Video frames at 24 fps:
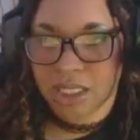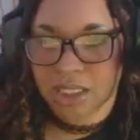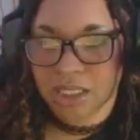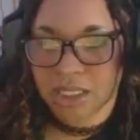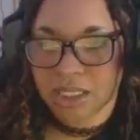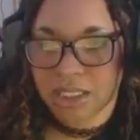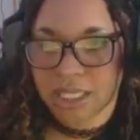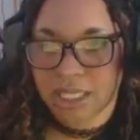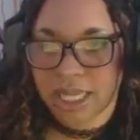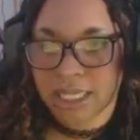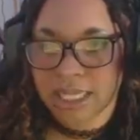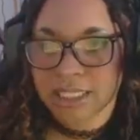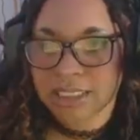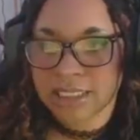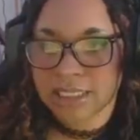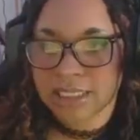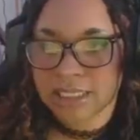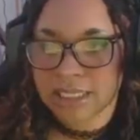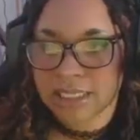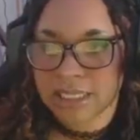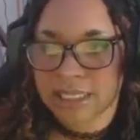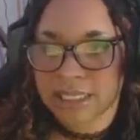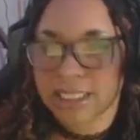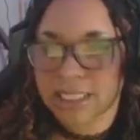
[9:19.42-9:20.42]

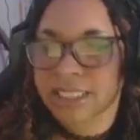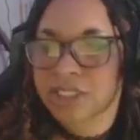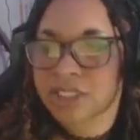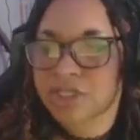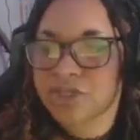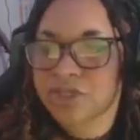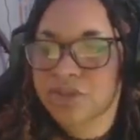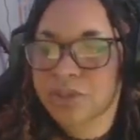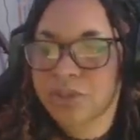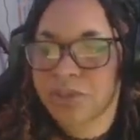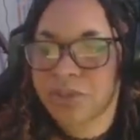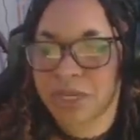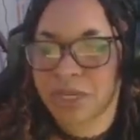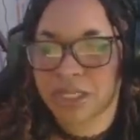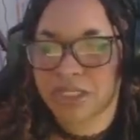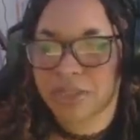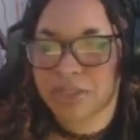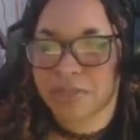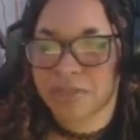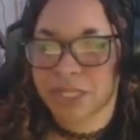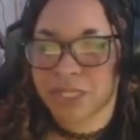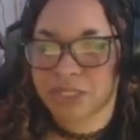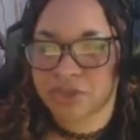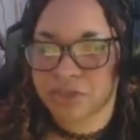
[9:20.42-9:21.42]
Let's do the parents'
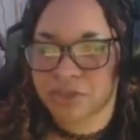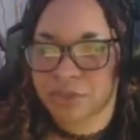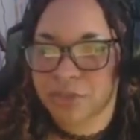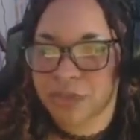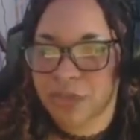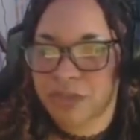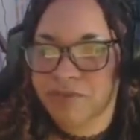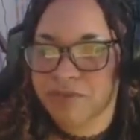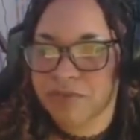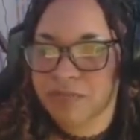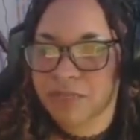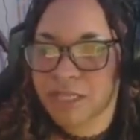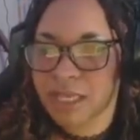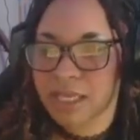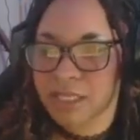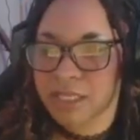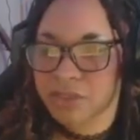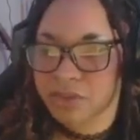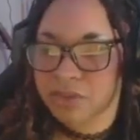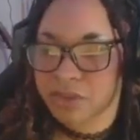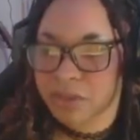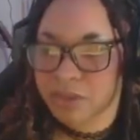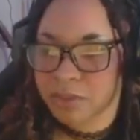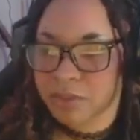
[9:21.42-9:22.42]
bedroom. I feel like
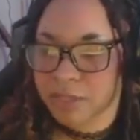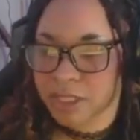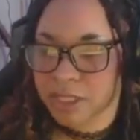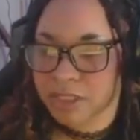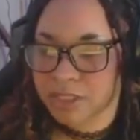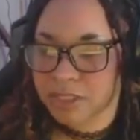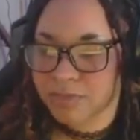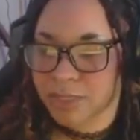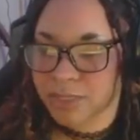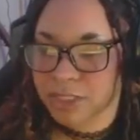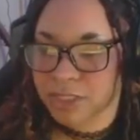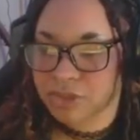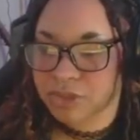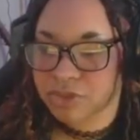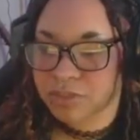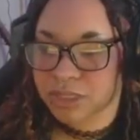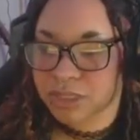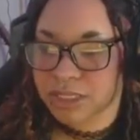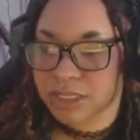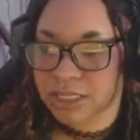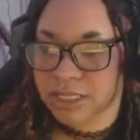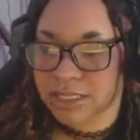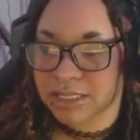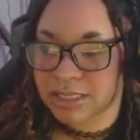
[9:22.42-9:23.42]
doing the parents' bedroom
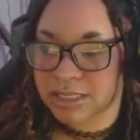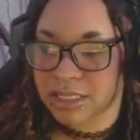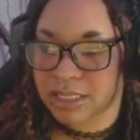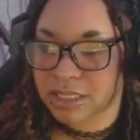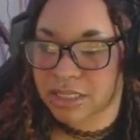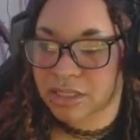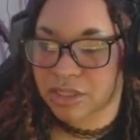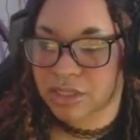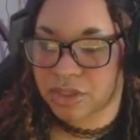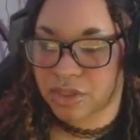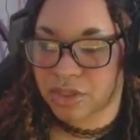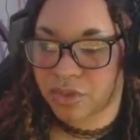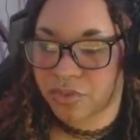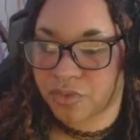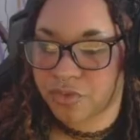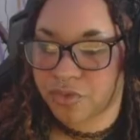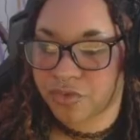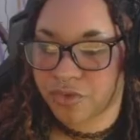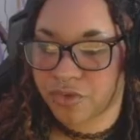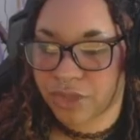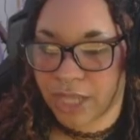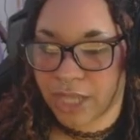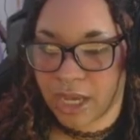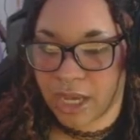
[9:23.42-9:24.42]
is gonna set the tone
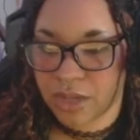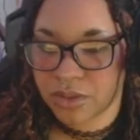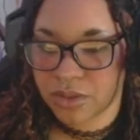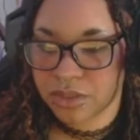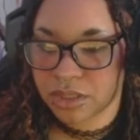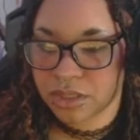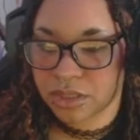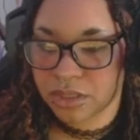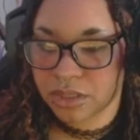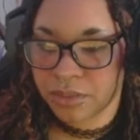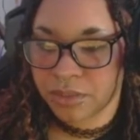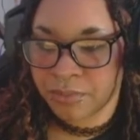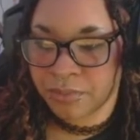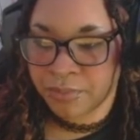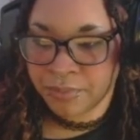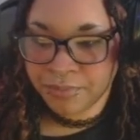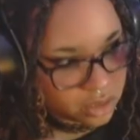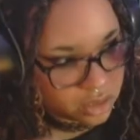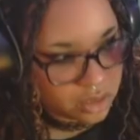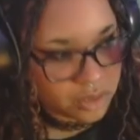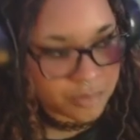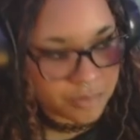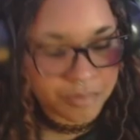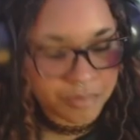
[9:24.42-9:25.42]
for the house.
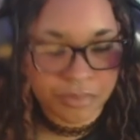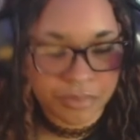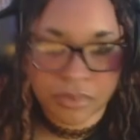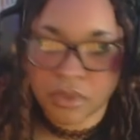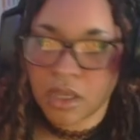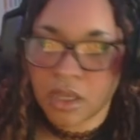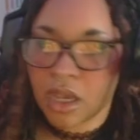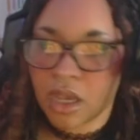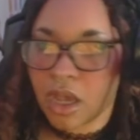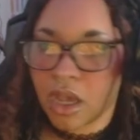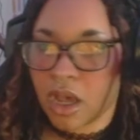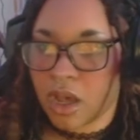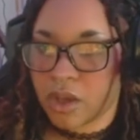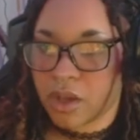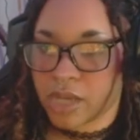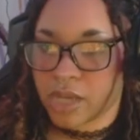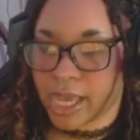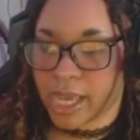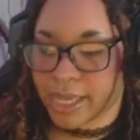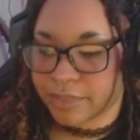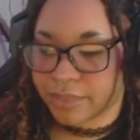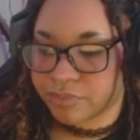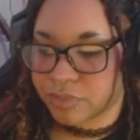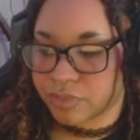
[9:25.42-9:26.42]

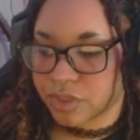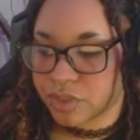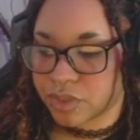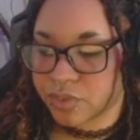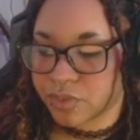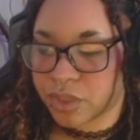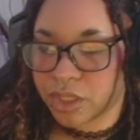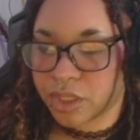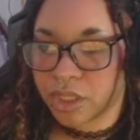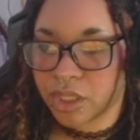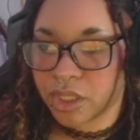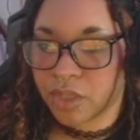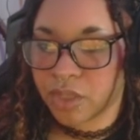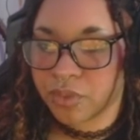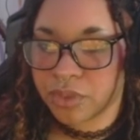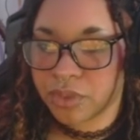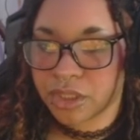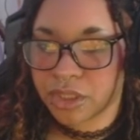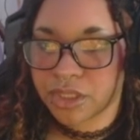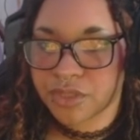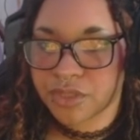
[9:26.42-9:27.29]
Okay, so we're gonna go with this